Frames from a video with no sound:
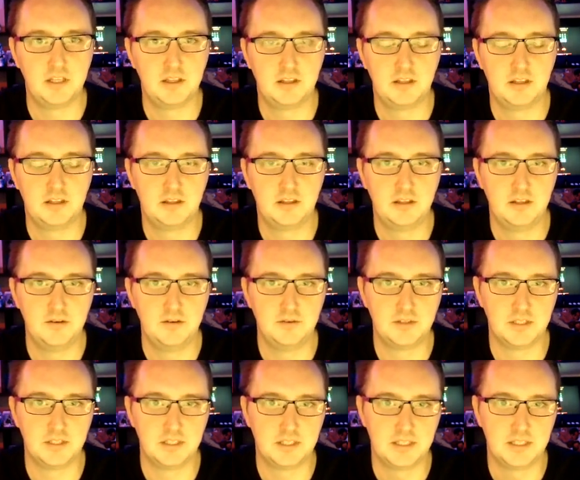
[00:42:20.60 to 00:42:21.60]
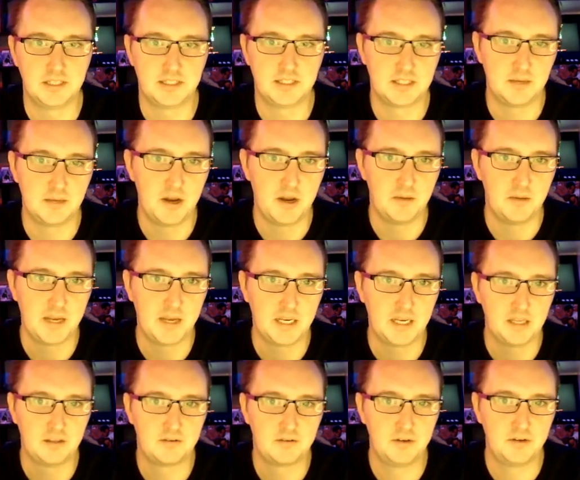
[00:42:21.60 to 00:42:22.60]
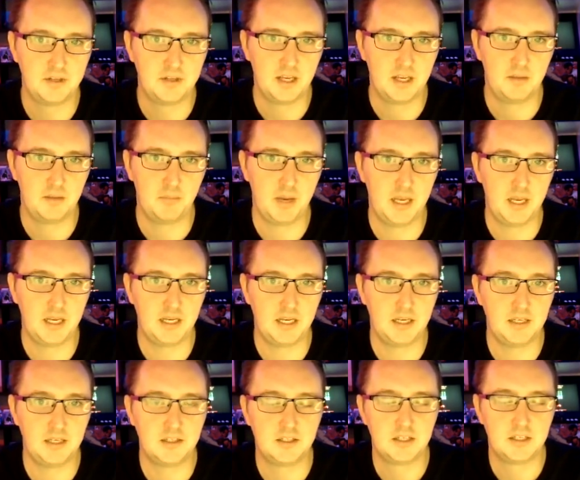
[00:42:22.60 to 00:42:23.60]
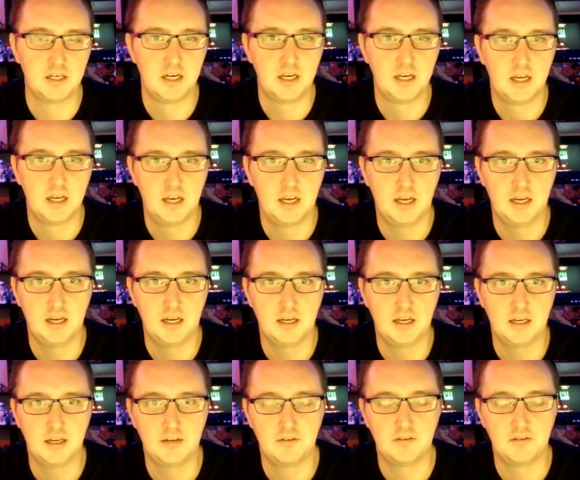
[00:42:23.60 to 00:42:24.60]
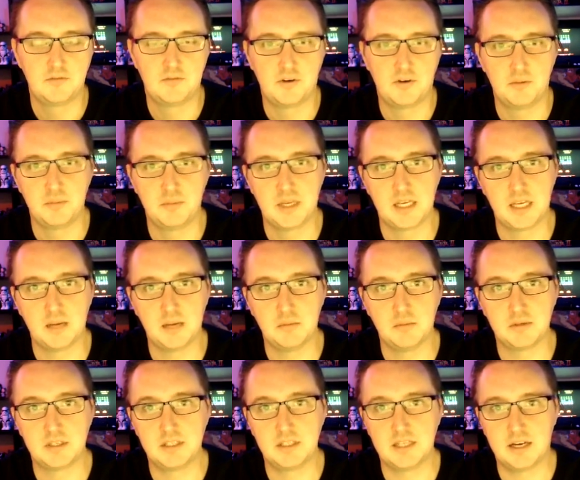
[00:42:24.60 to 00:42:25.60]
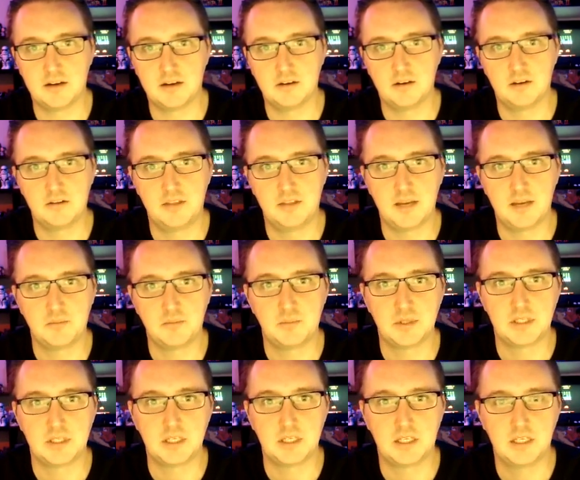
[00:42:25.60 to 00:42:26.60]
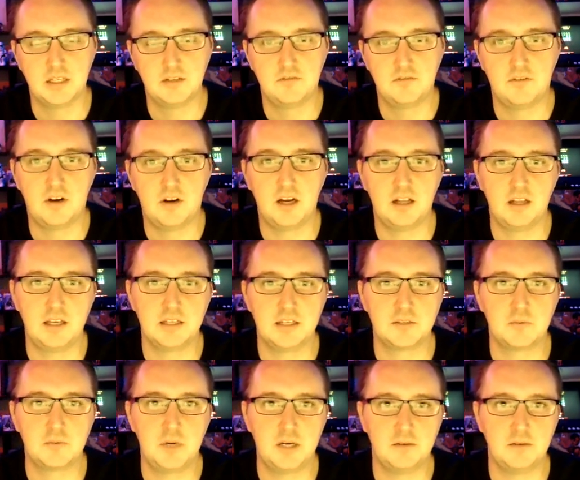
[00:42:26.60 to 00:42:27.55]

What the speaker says: users that somehow make it through to that page from being able to download that particular file as well.